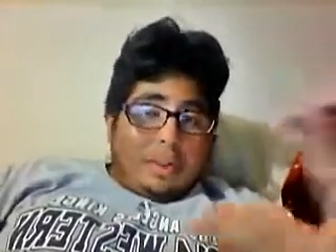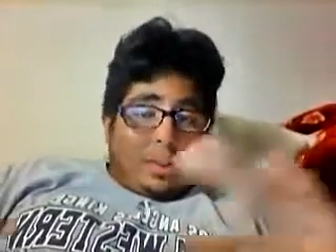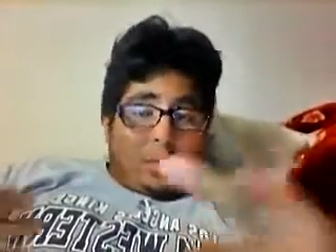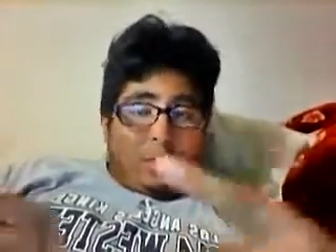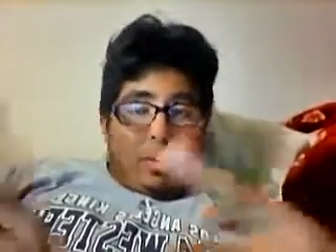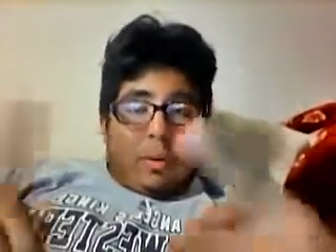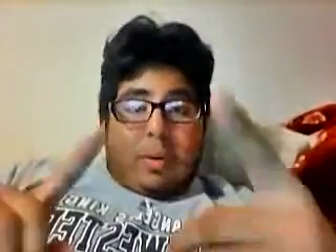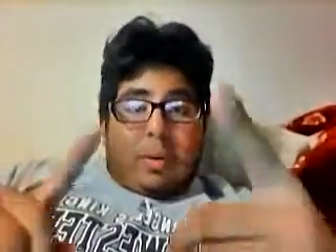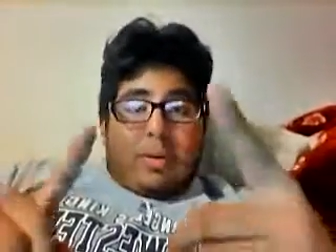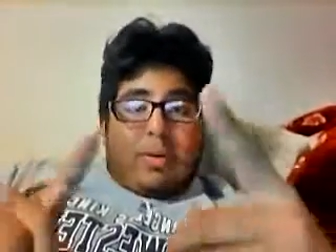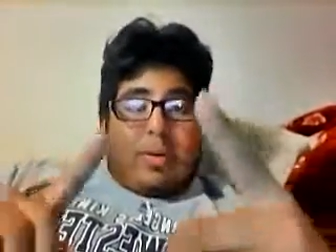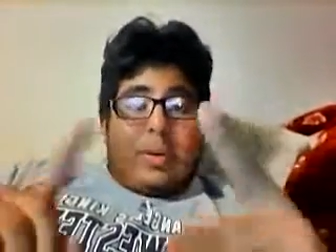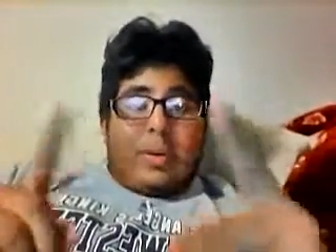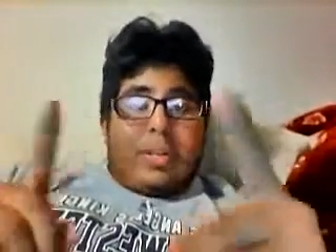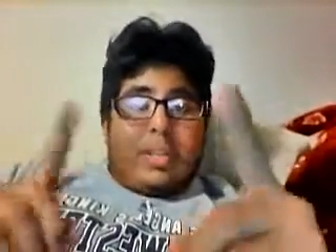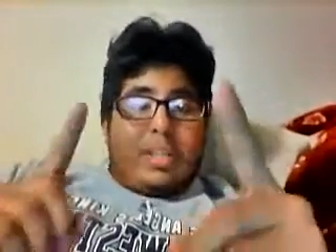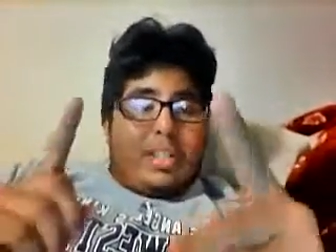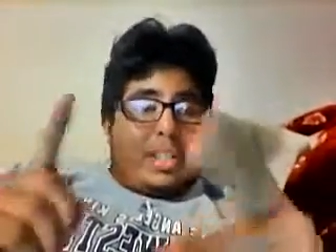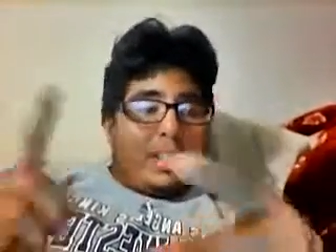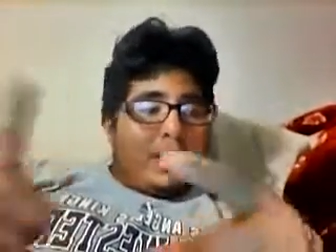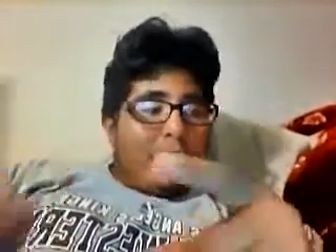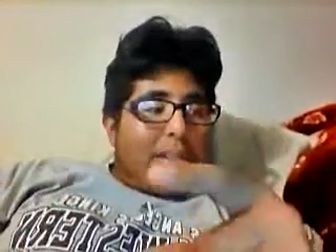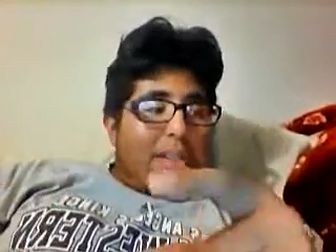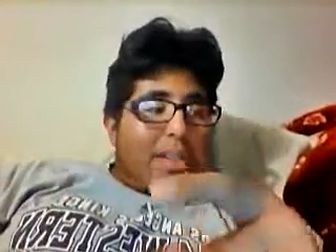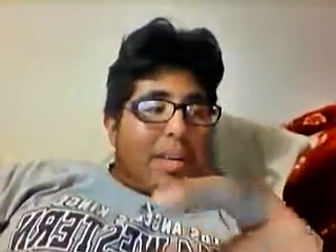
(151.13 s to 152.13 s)
It's one one
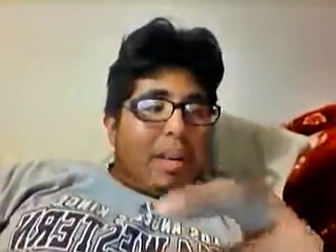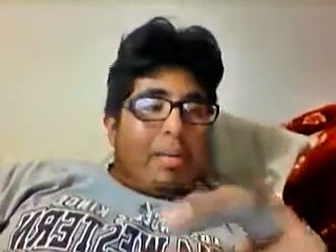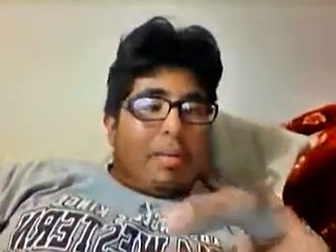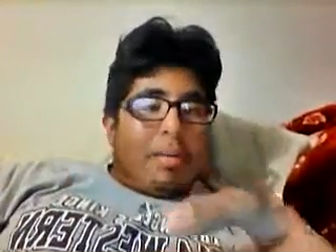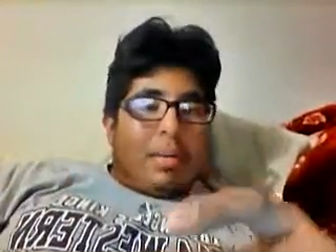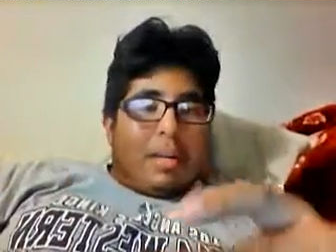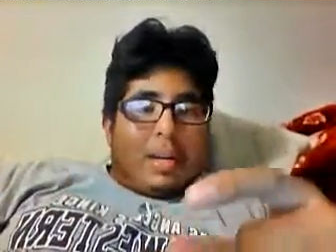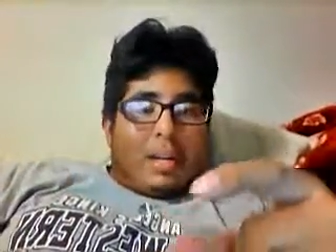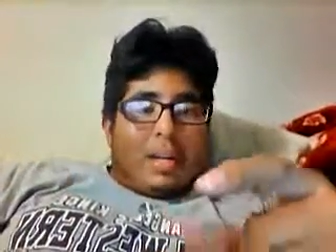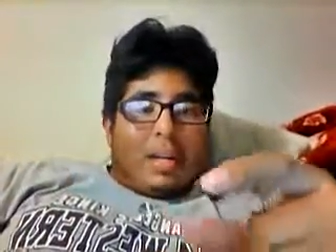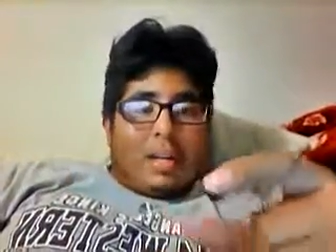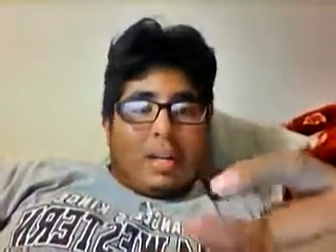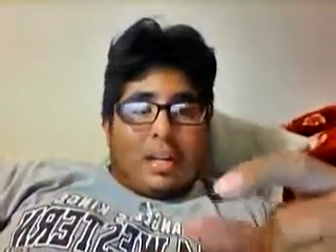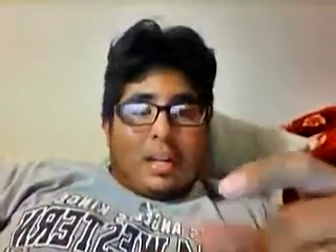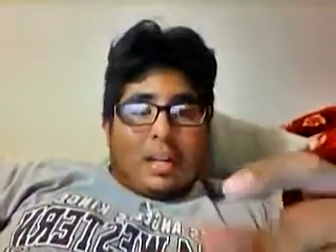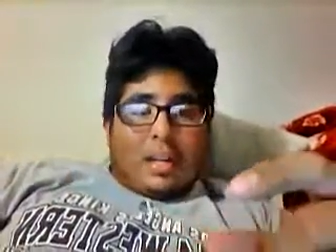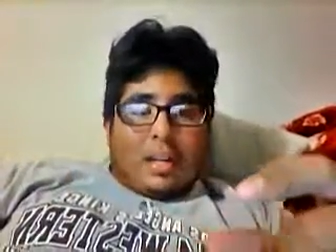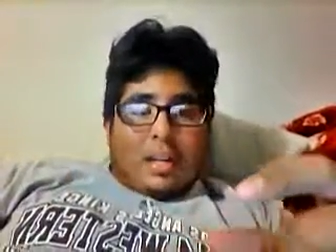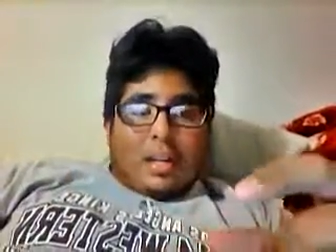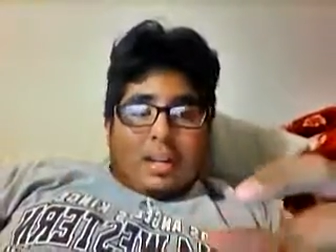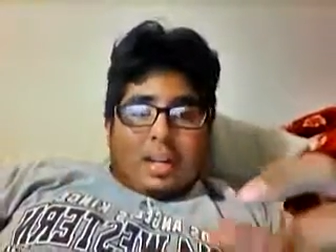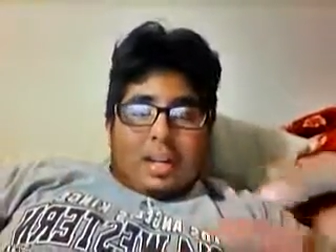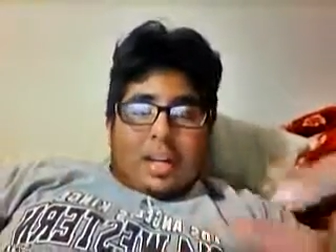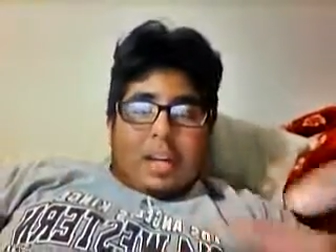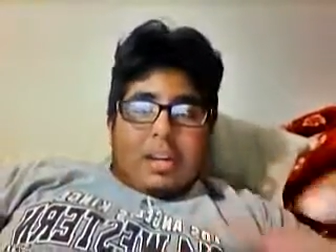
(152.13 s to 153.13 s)
series now, but uh,
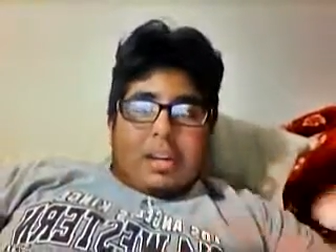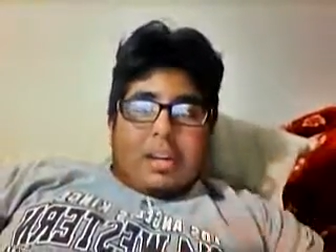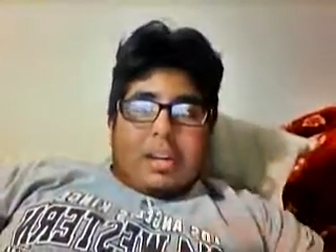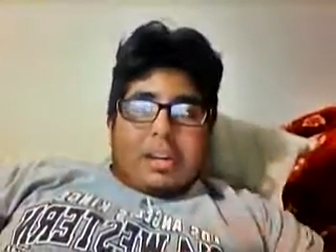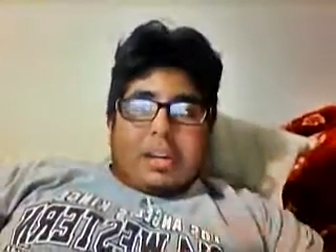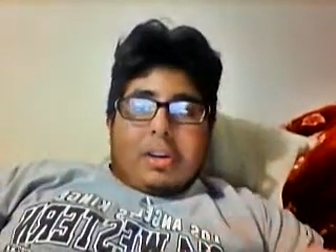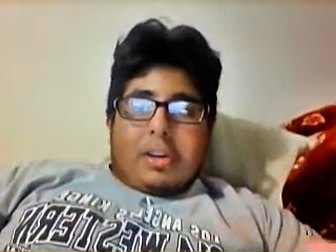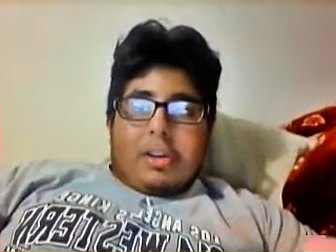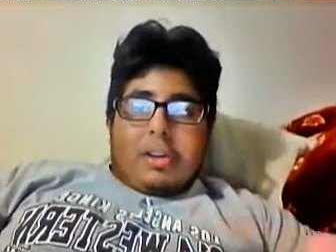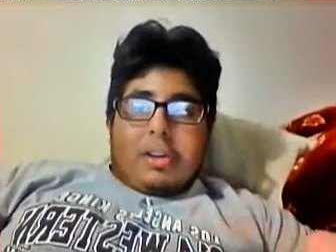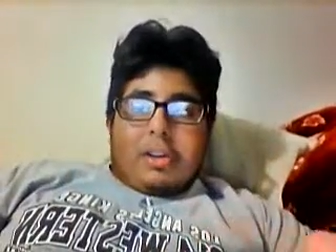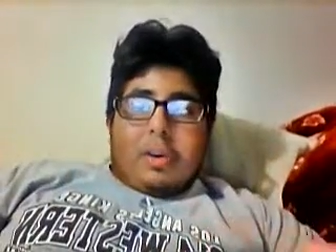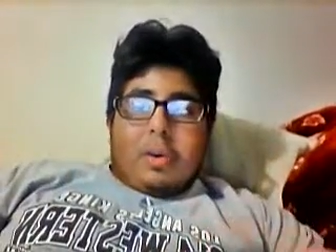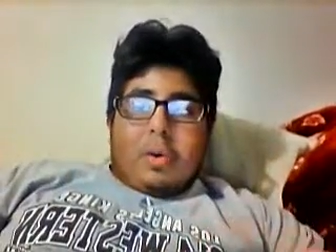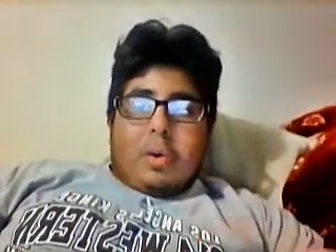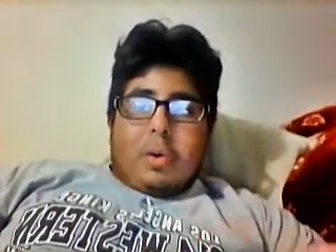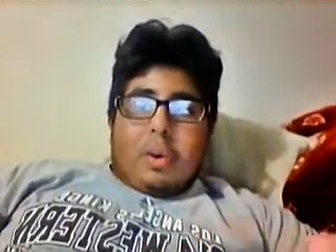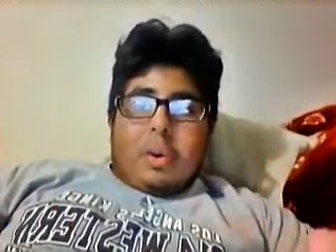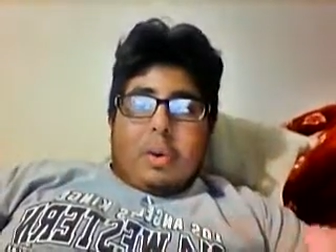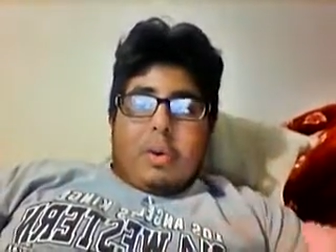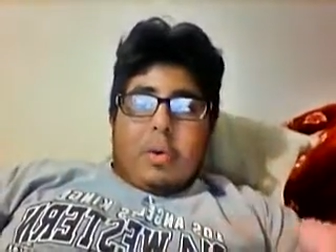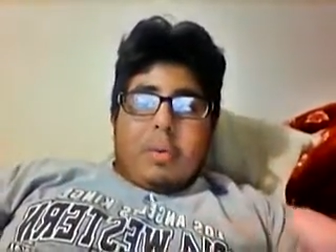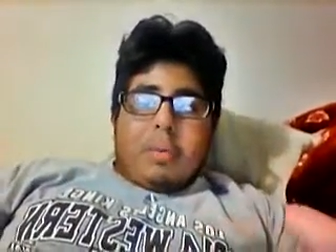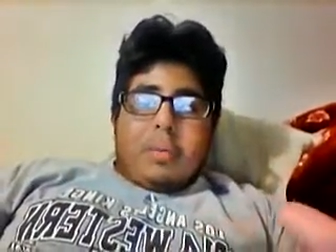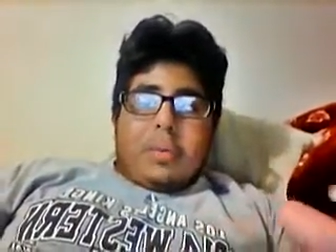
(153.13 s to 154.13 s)
now they're going to
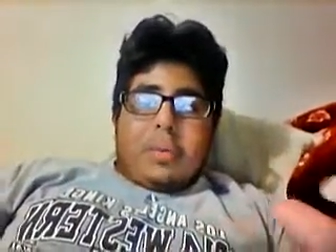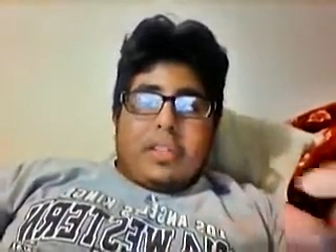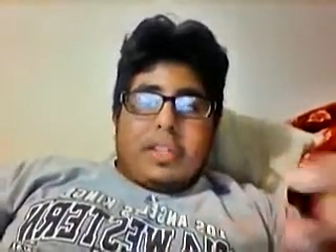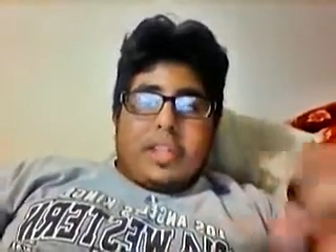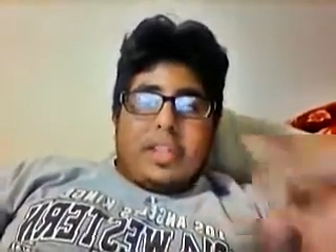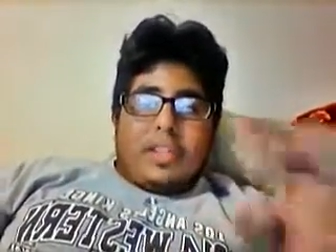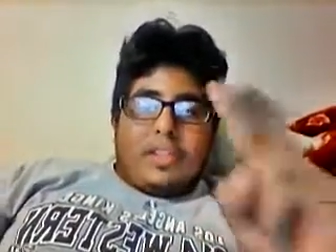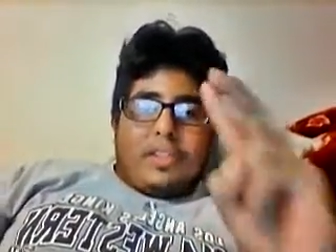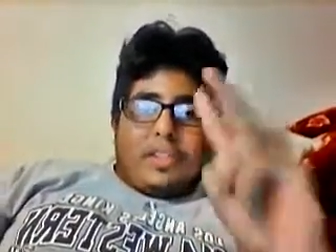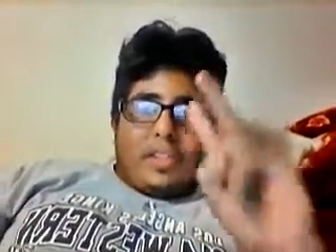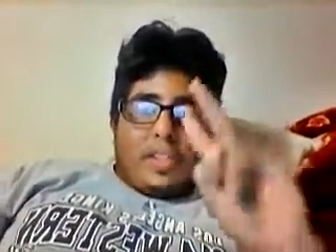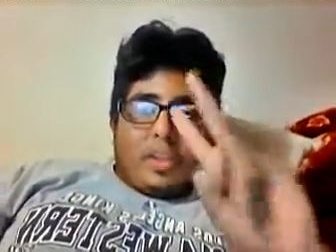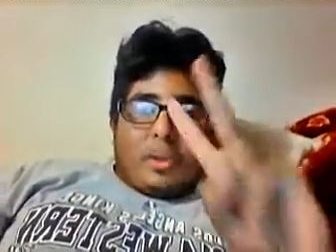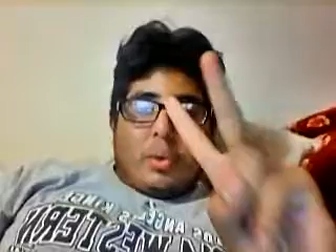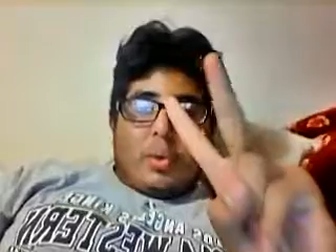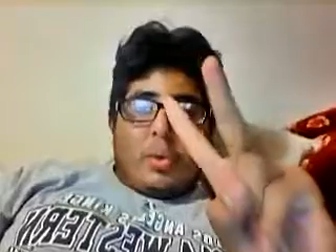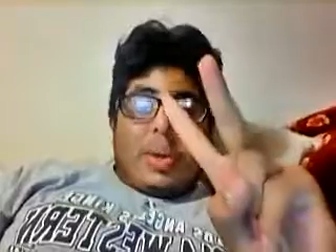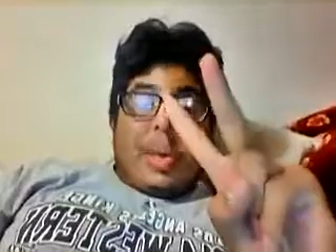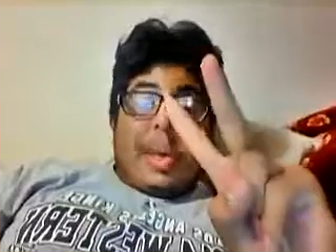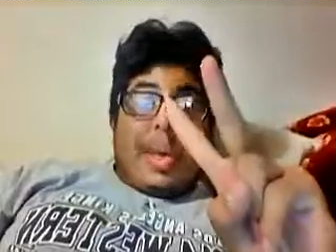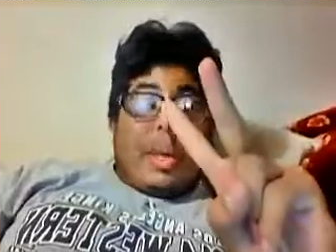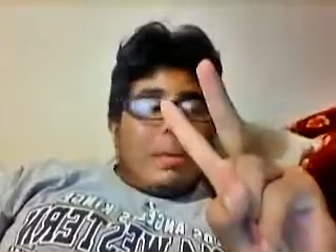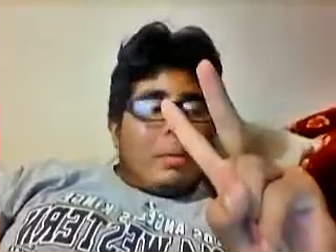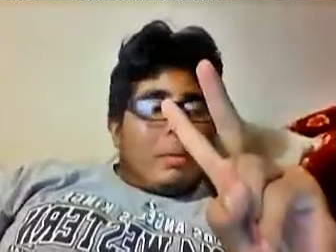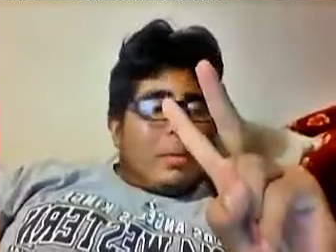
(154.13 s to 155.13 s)
Oklahoma City for two
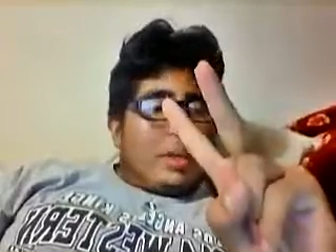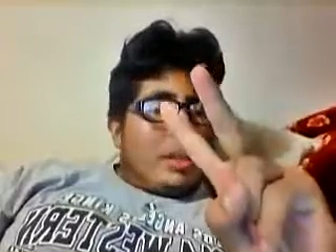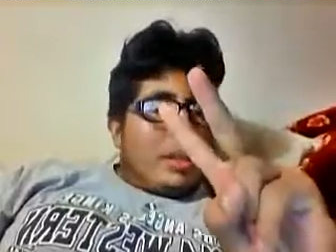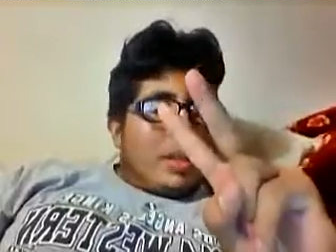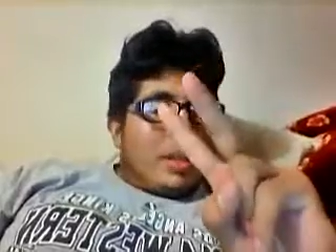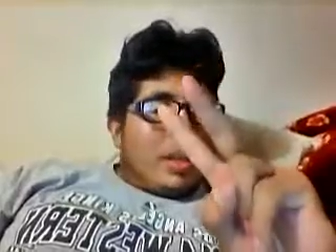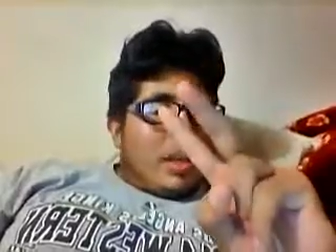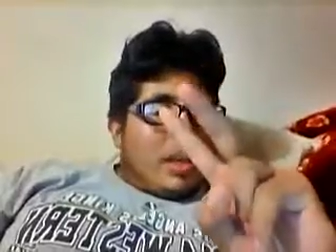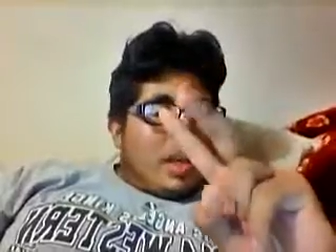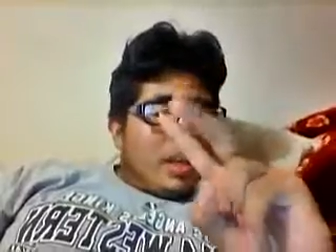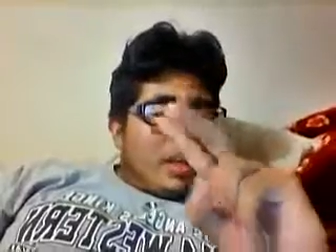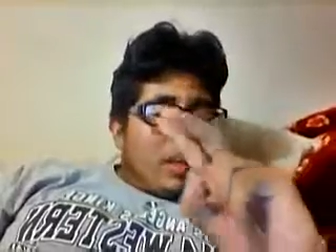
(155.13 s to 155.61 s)
games,